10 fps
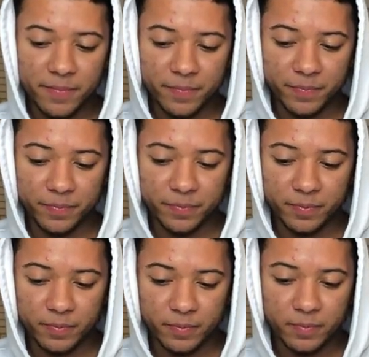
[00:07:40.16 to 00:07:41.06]

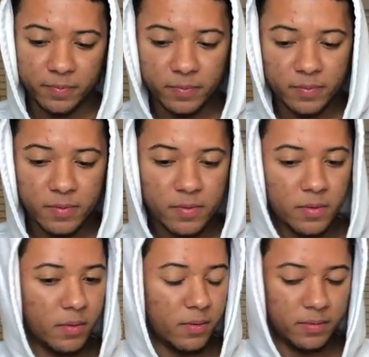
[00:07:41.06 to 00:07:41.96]

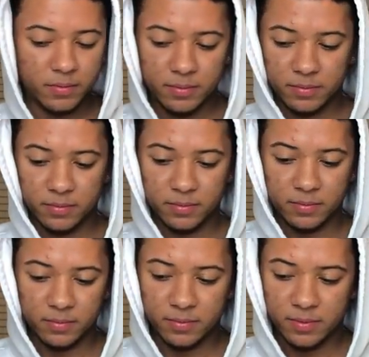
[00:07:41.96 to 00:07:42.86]

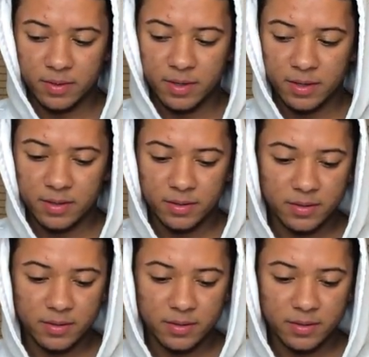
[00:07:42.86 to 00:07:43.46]
No words are spoken by the person on screen.